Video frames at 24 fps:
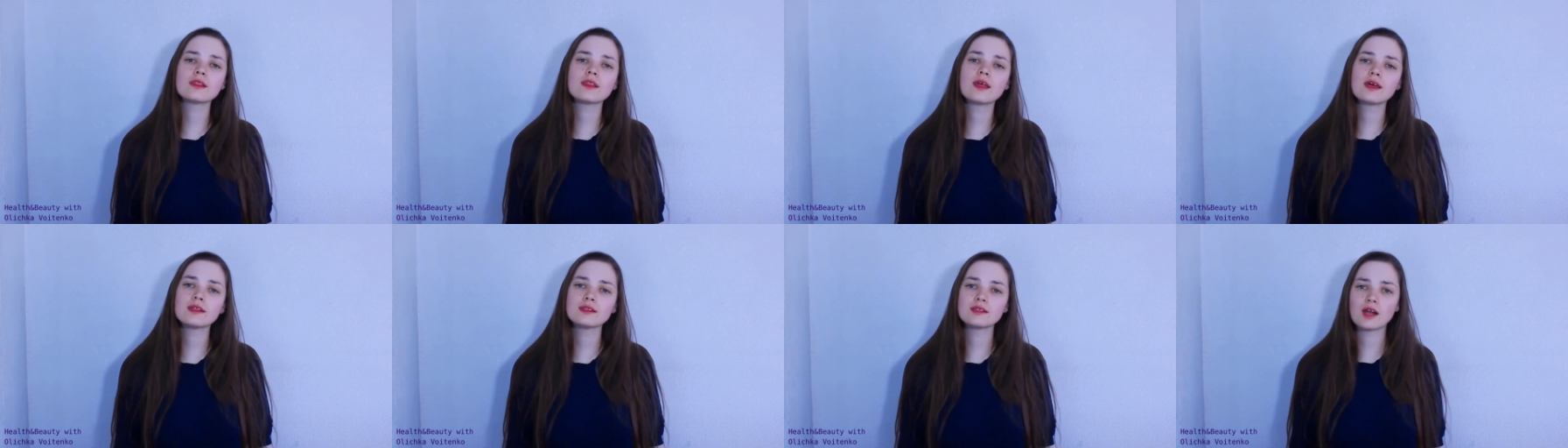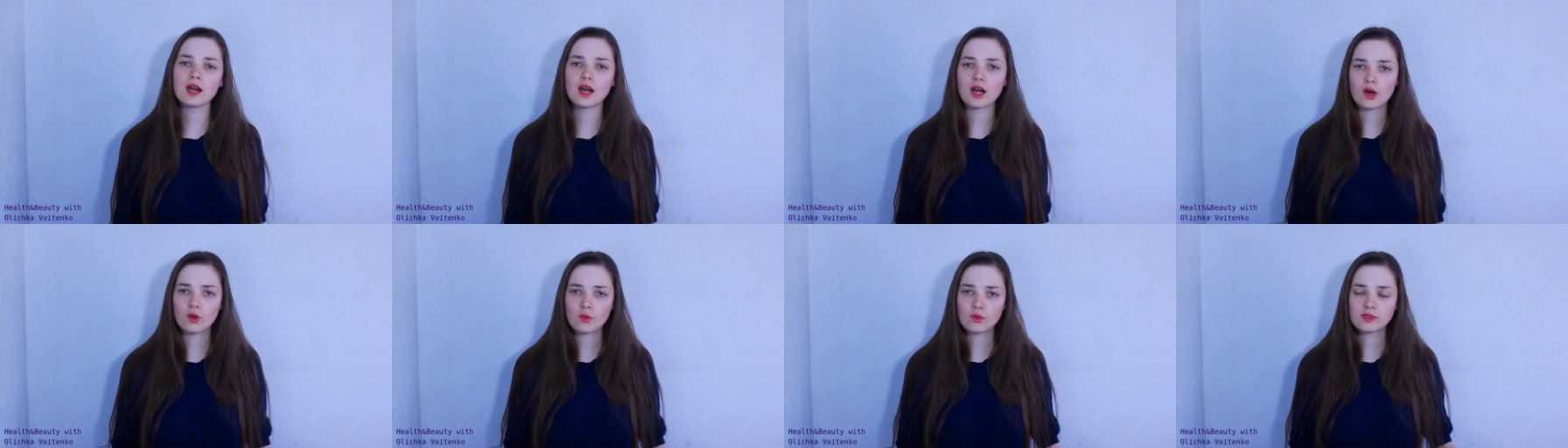that
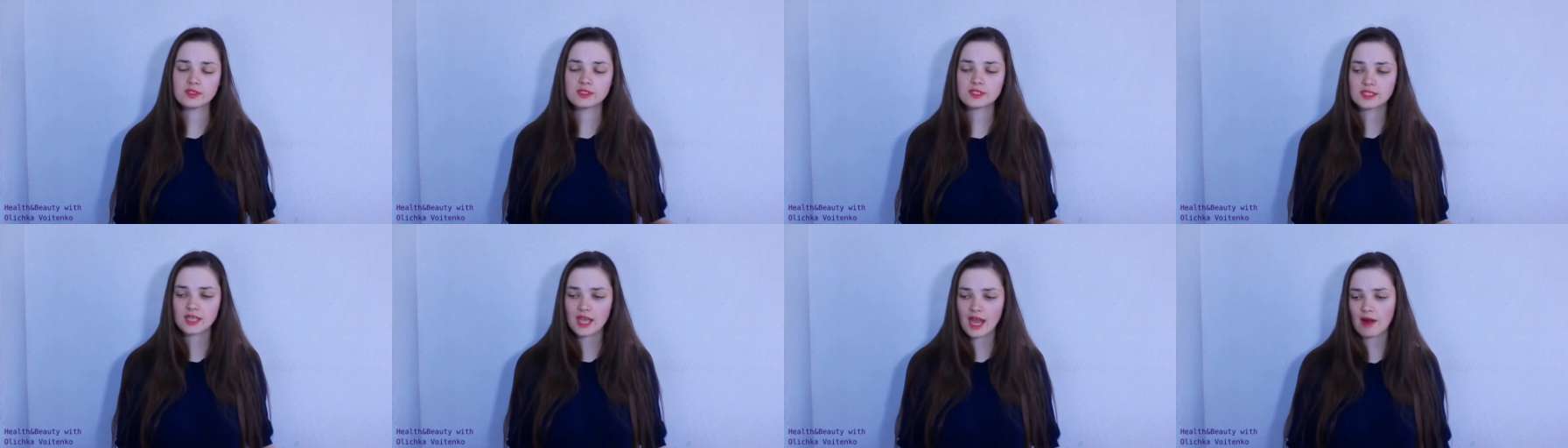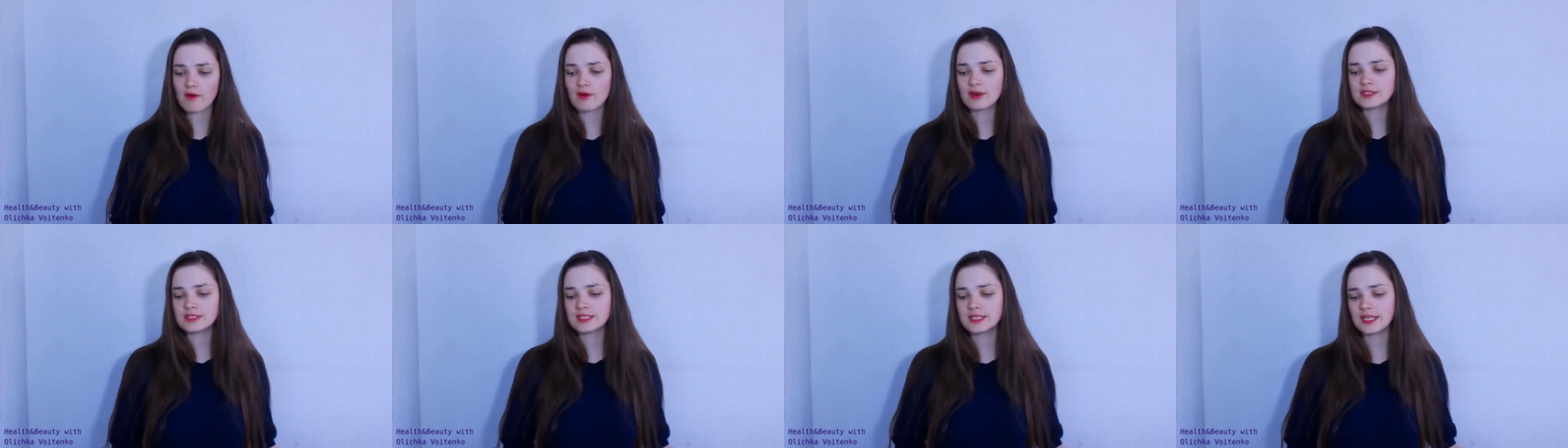are with
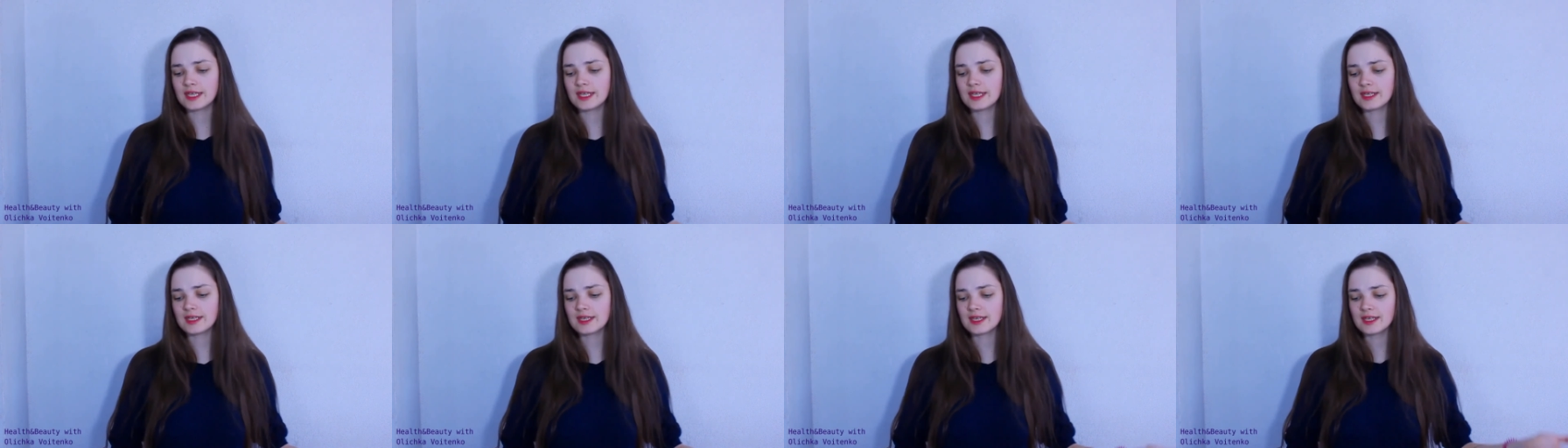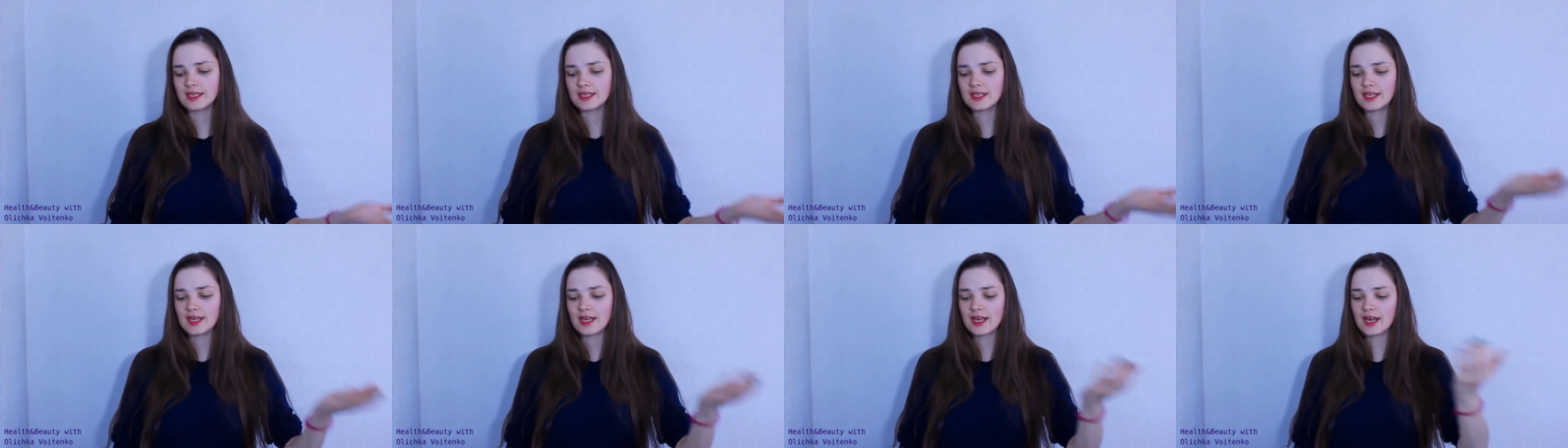keratin,
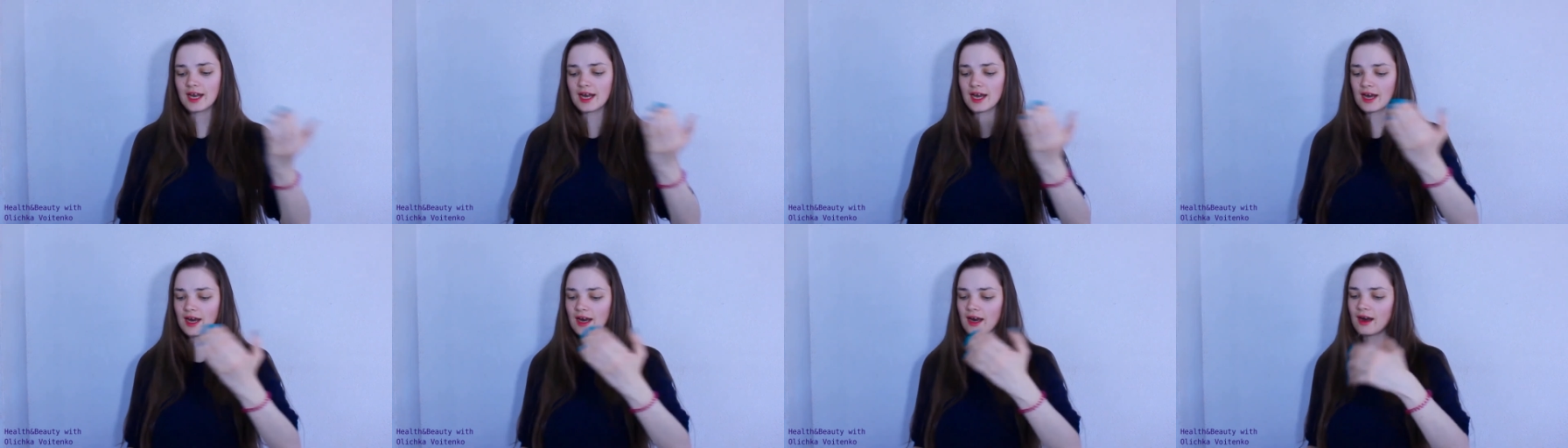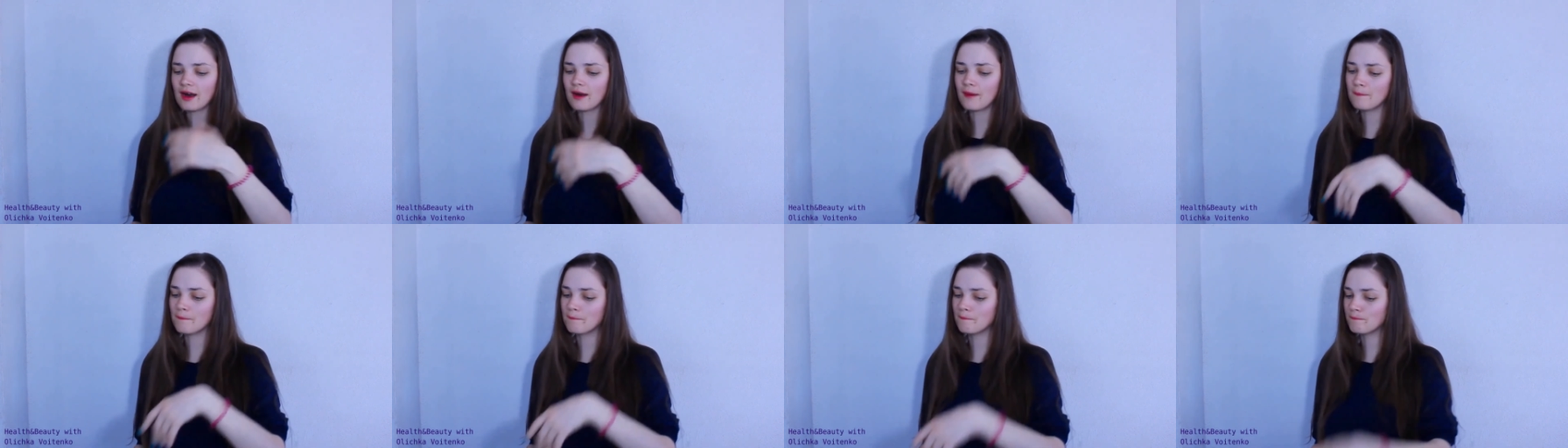
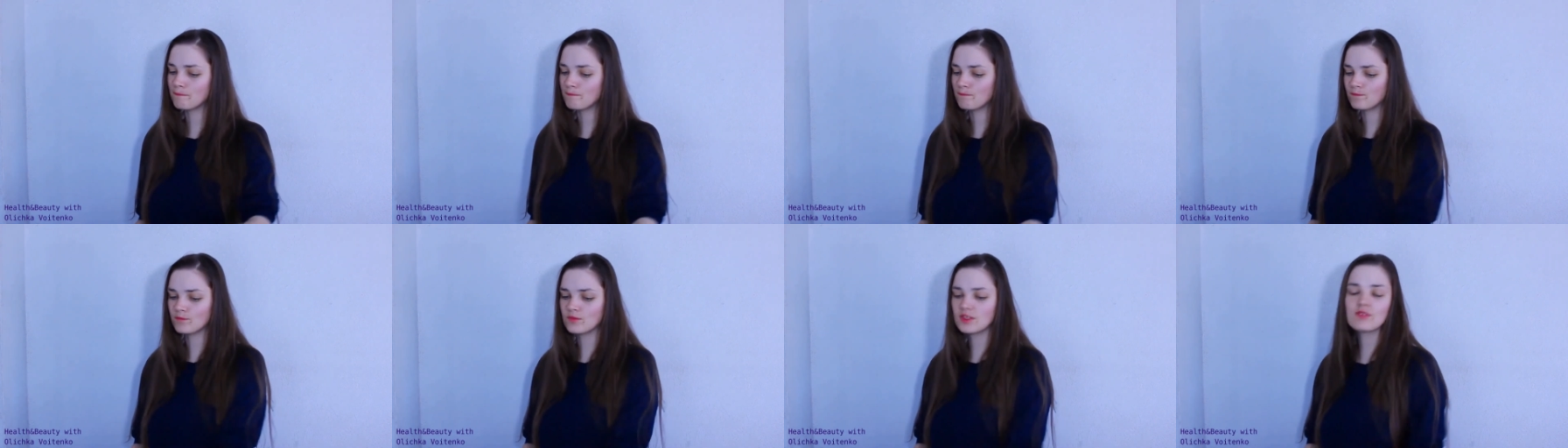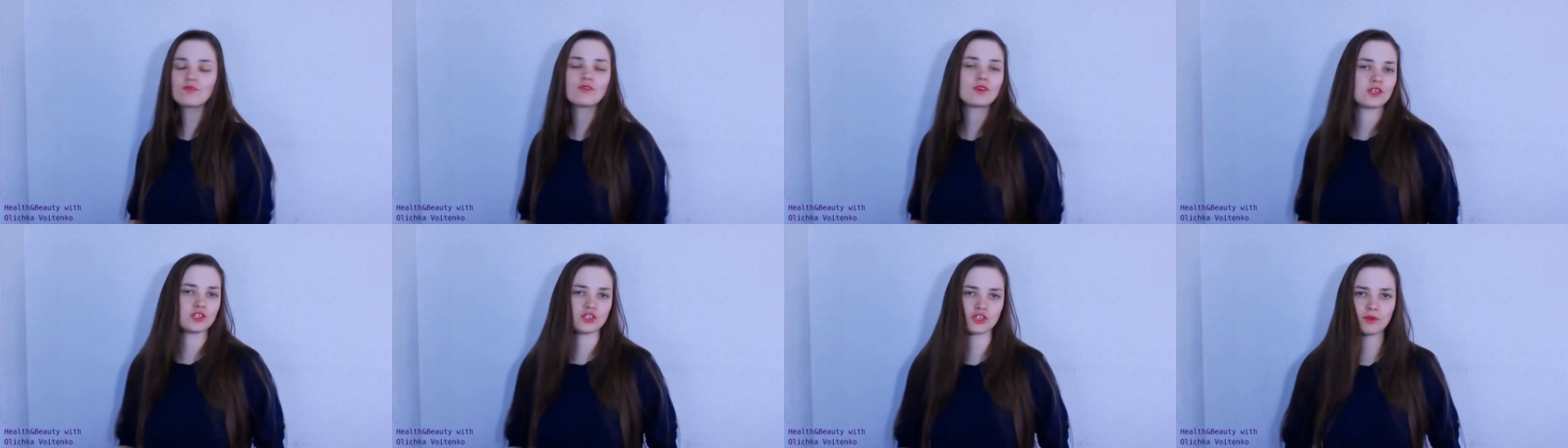um,
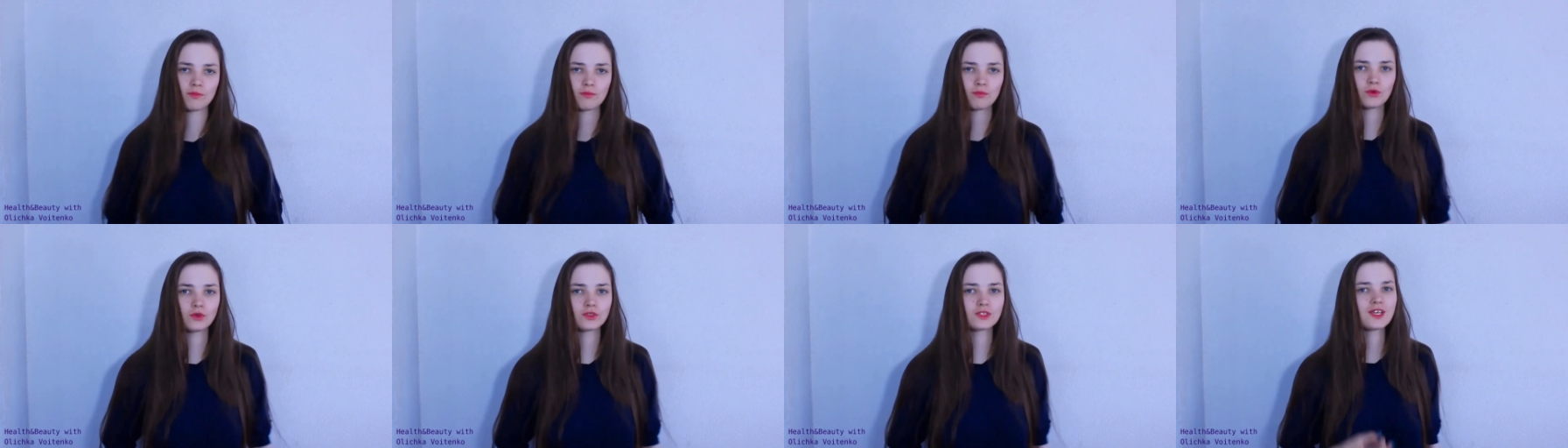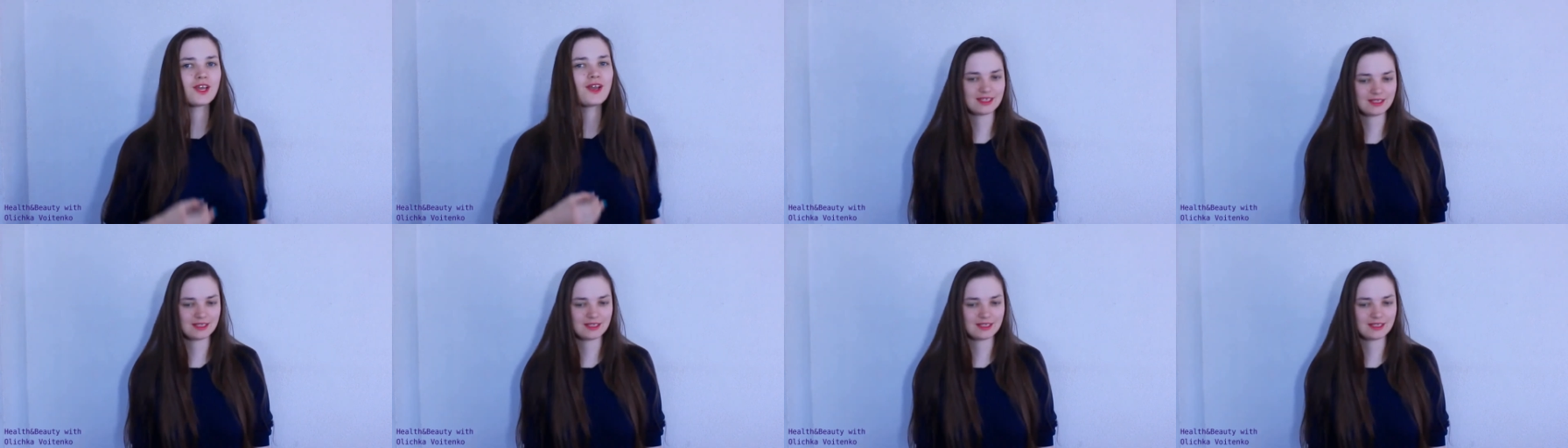different shampoos.